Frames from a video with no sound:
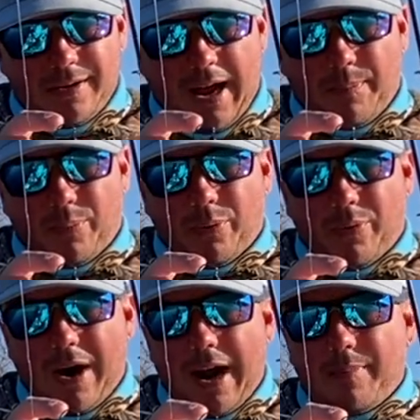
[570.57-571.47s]
I'd
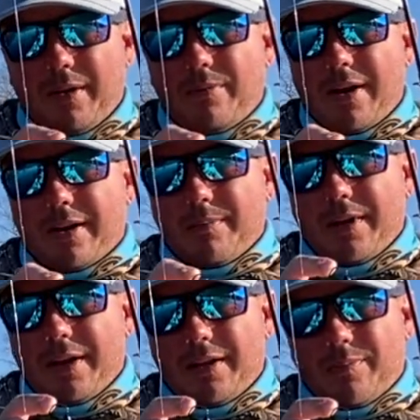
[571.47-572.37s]
probably
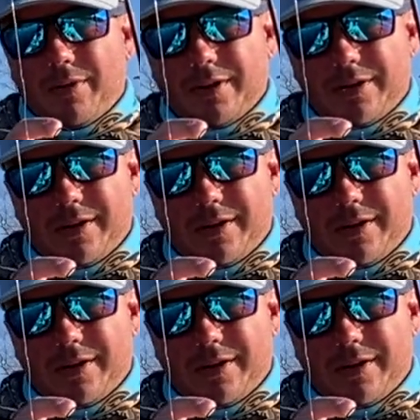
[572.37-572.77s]
recommend the brush